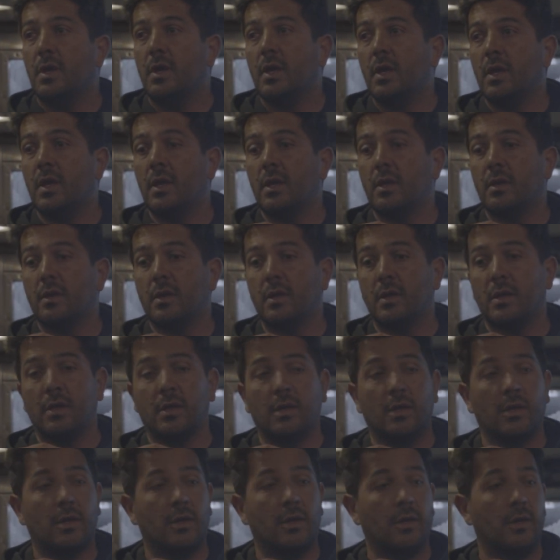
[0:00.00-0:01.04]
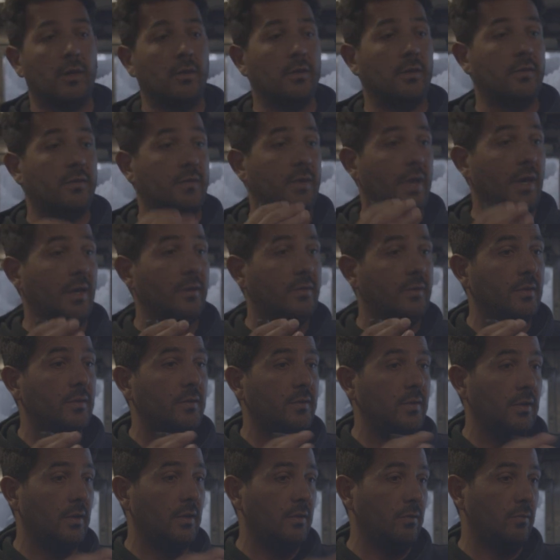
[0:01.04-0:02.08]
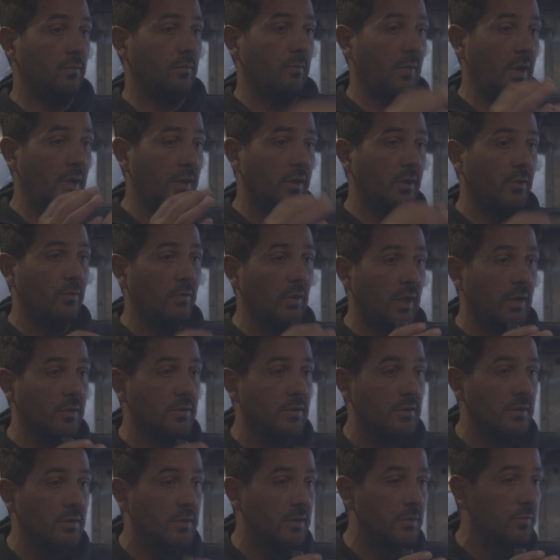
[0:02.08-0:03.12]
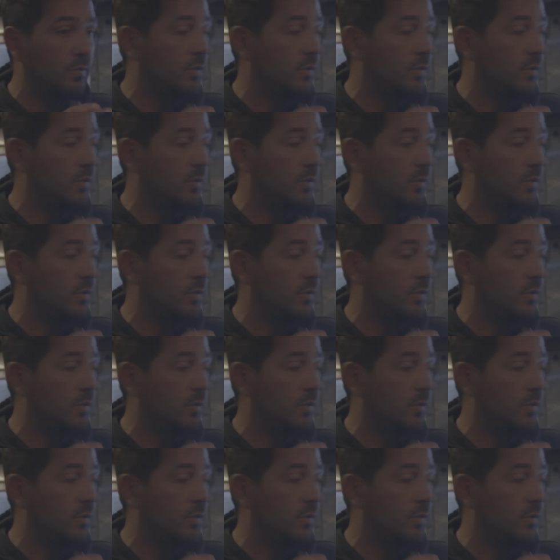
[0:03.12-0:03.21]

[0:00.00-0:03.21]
and, uh, and the sizes and making relationship